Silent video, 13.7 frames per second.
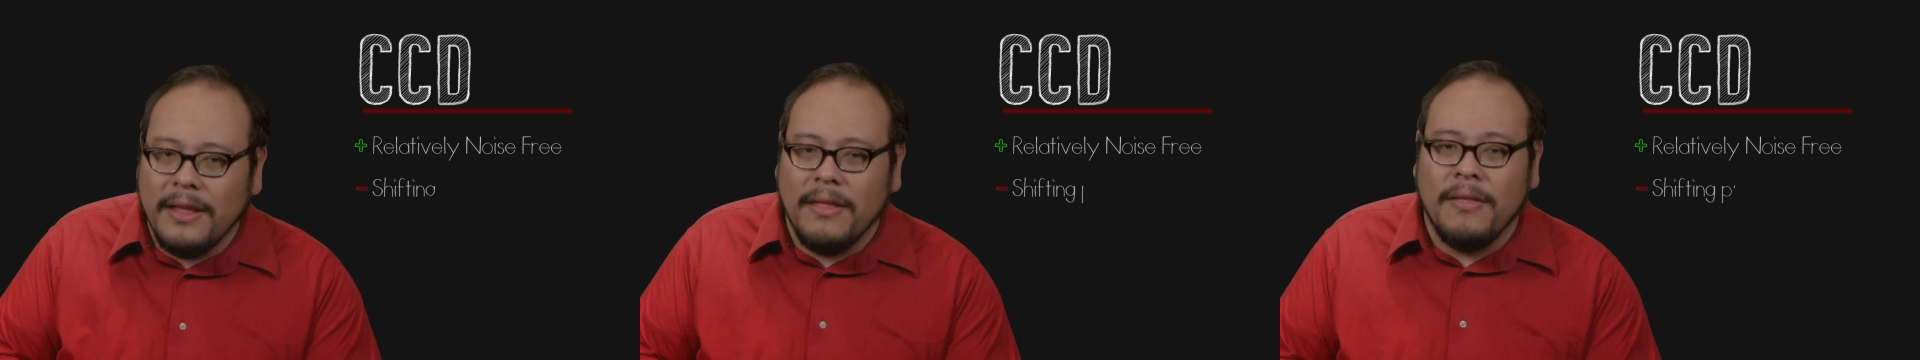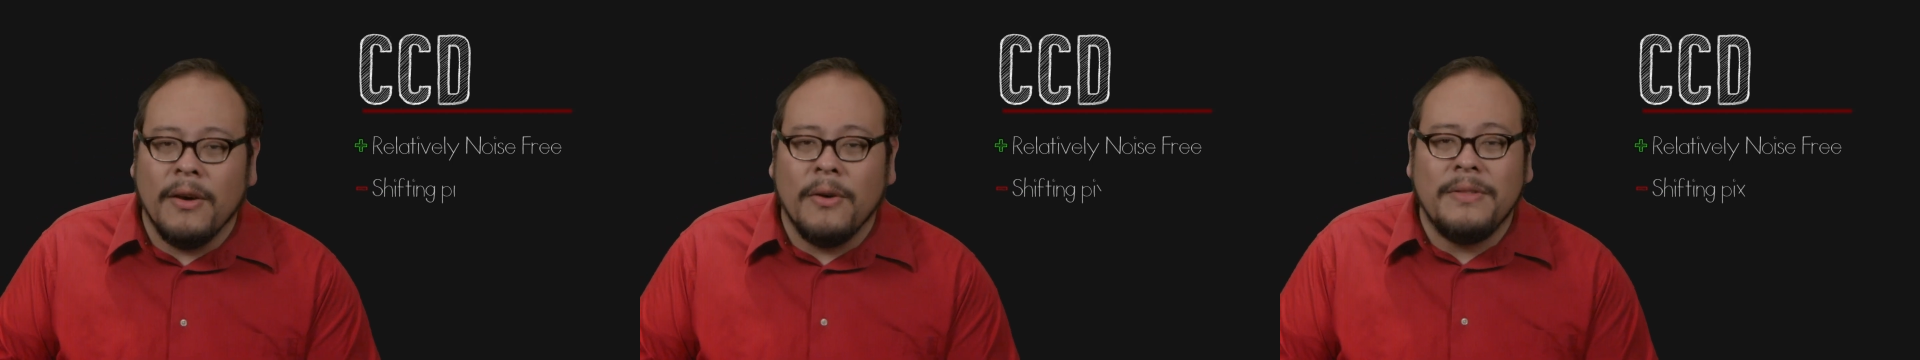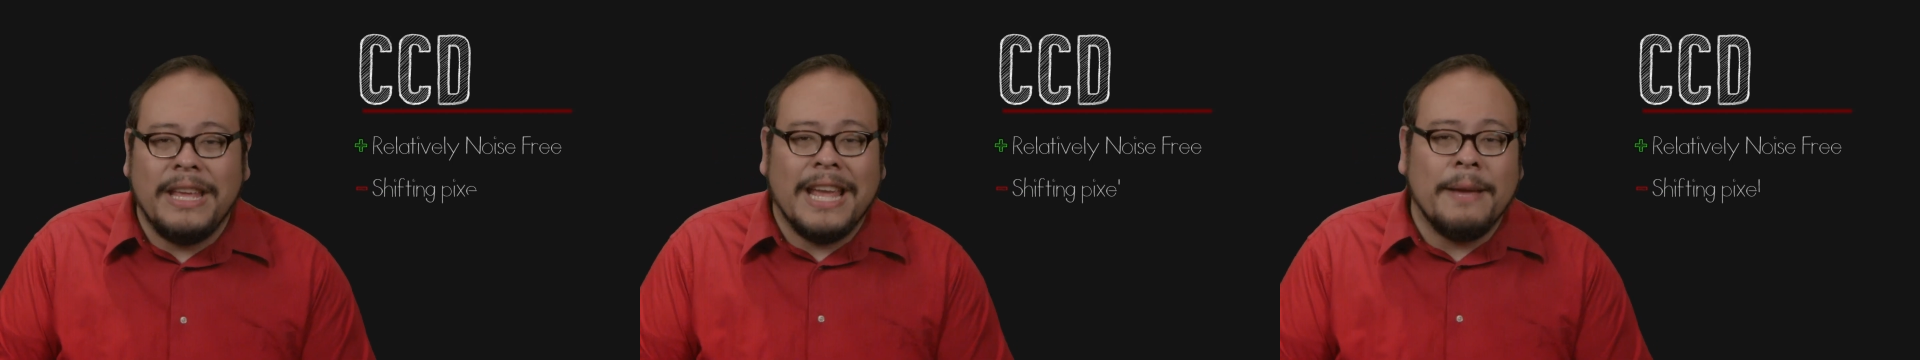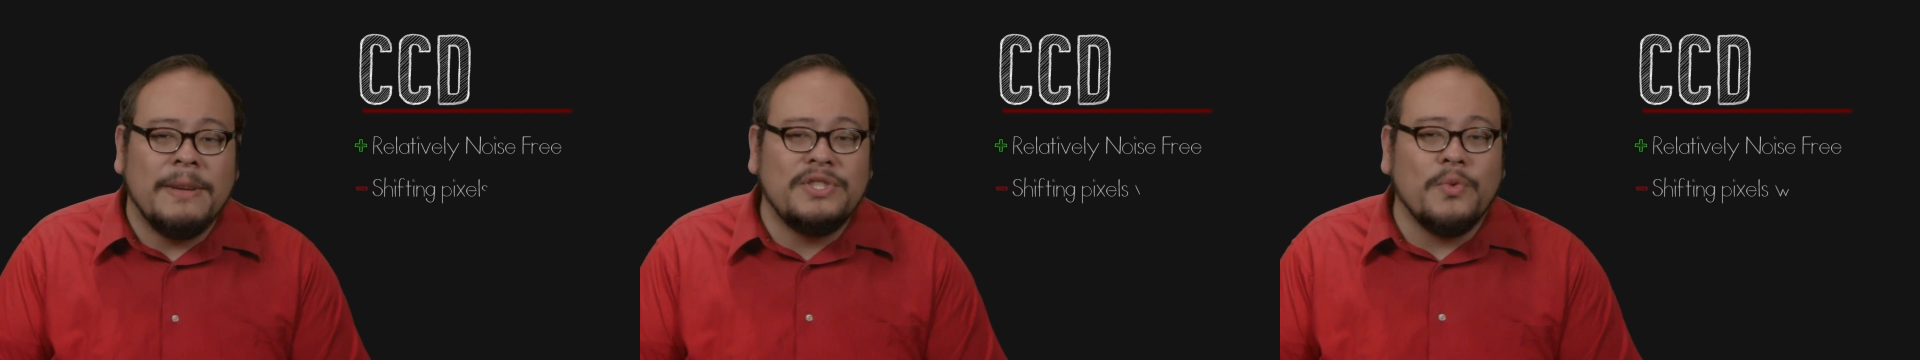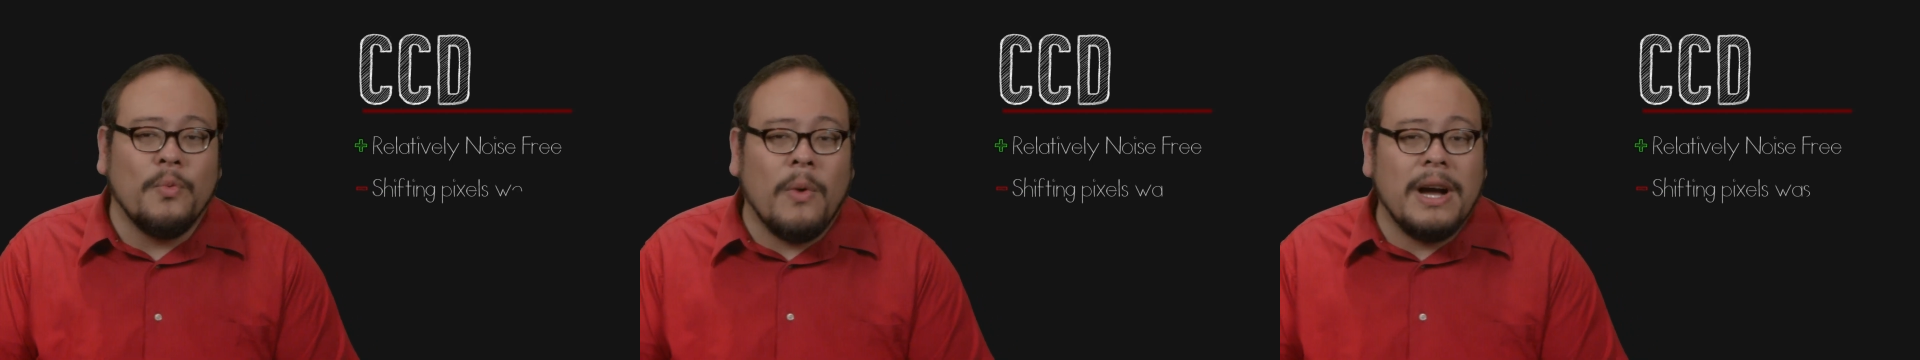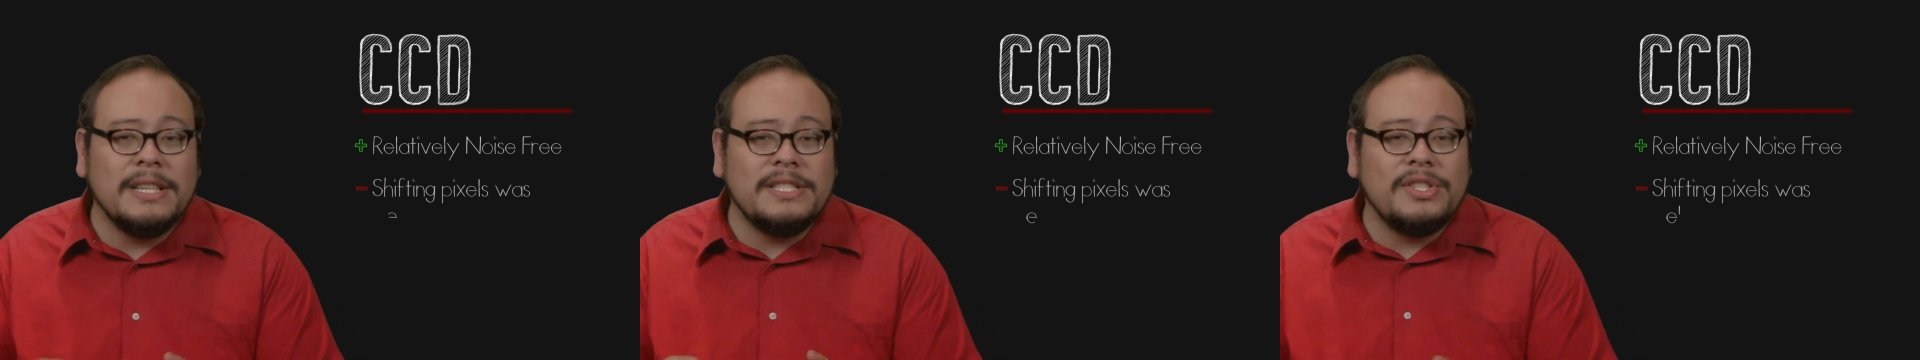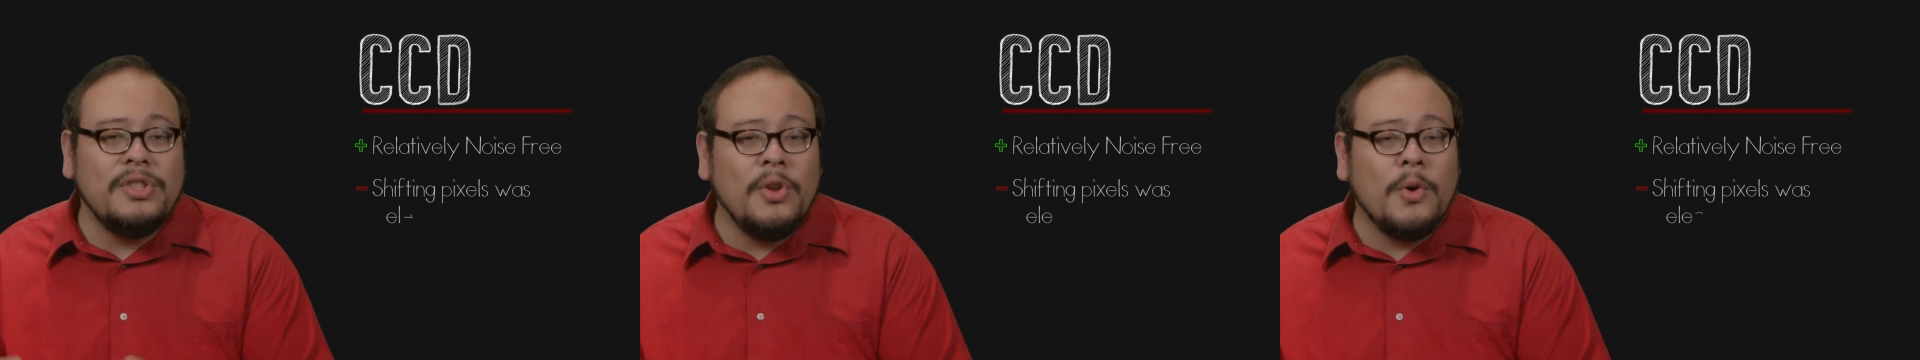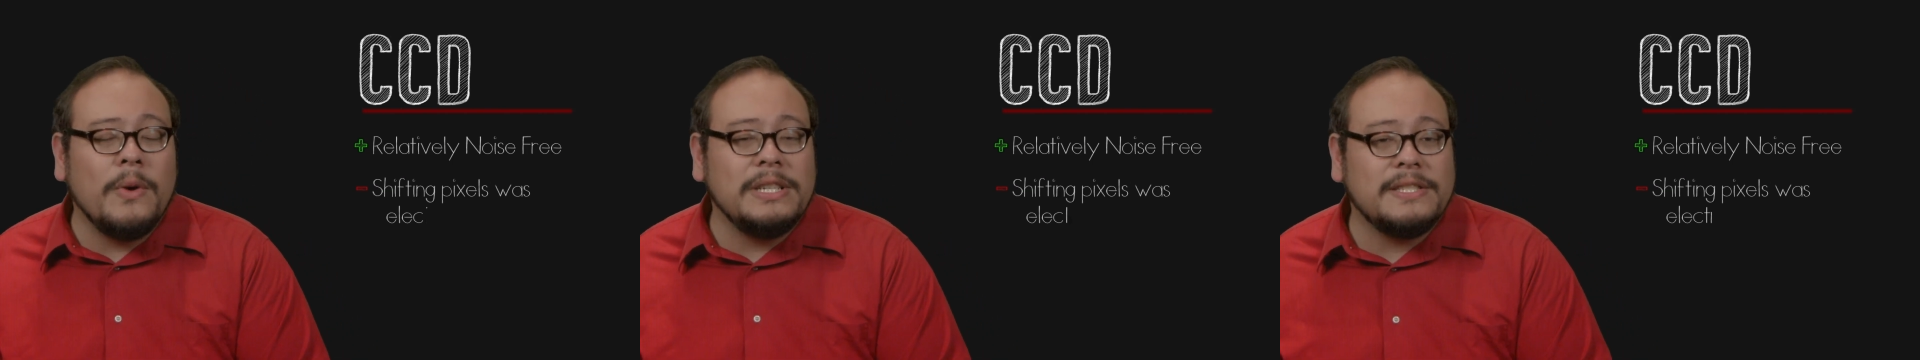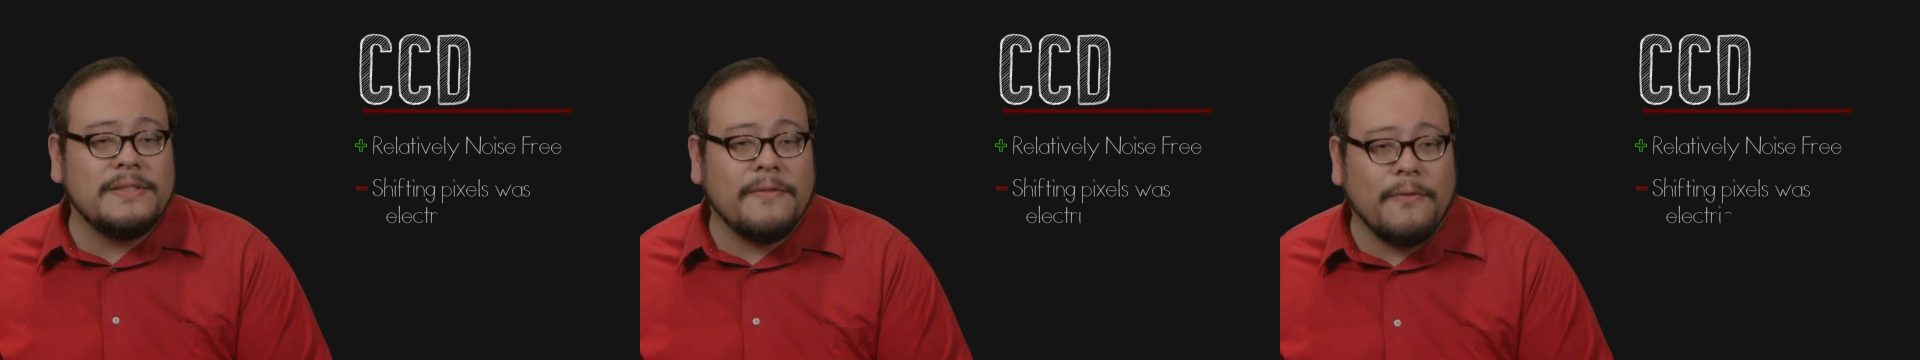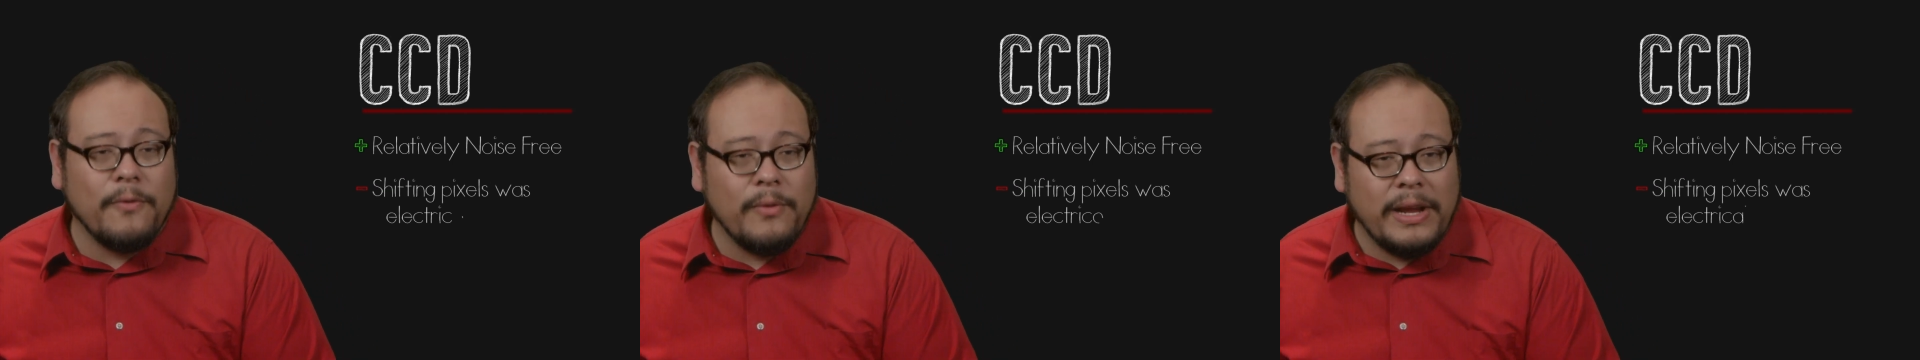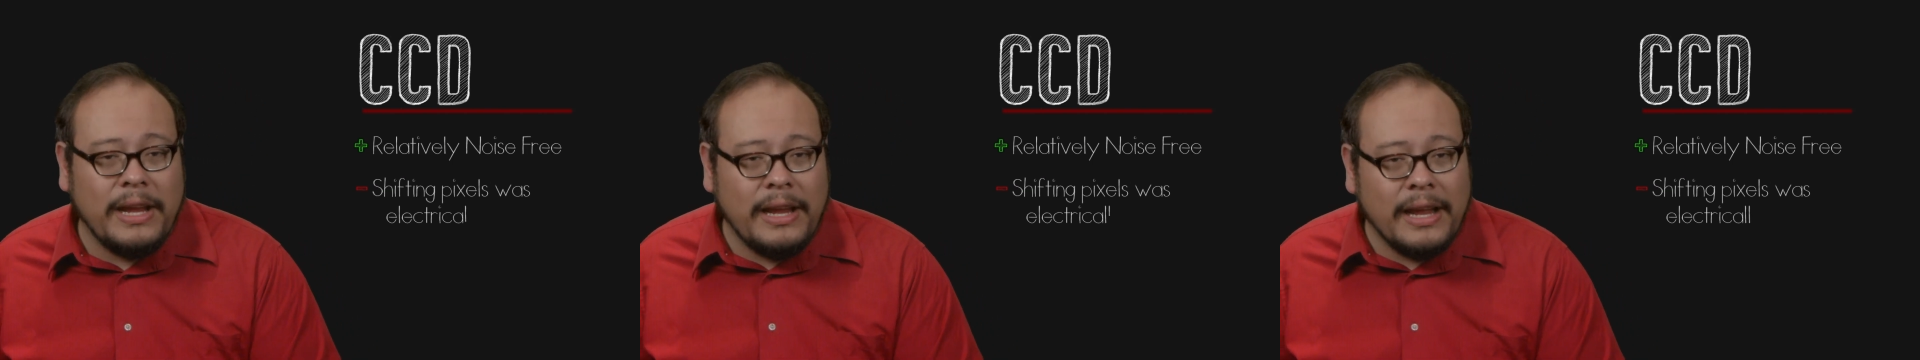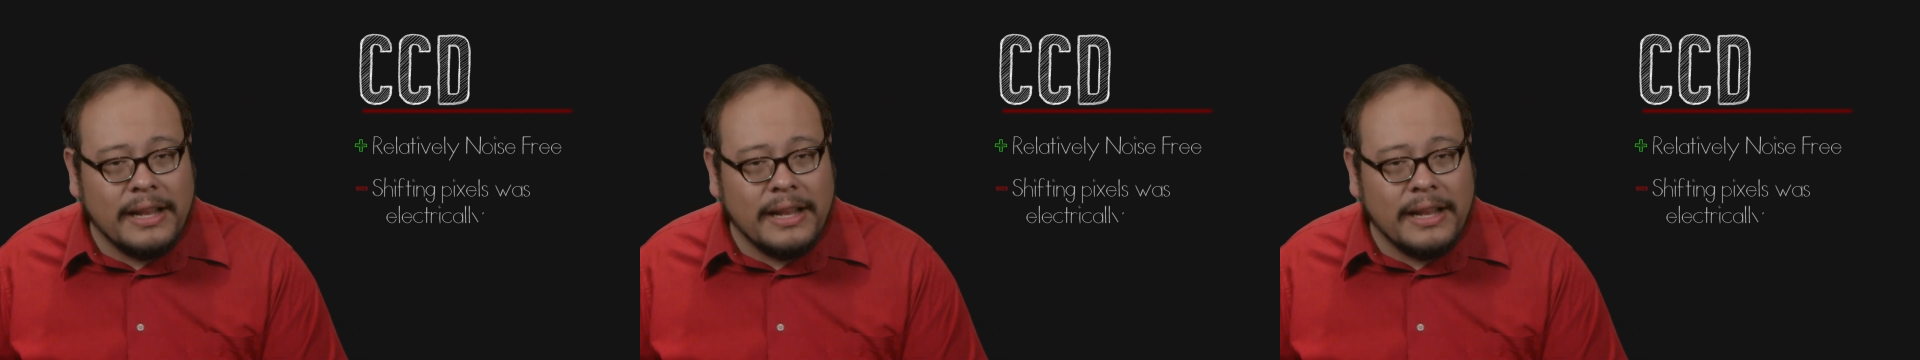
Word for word: Though the image was noise-free,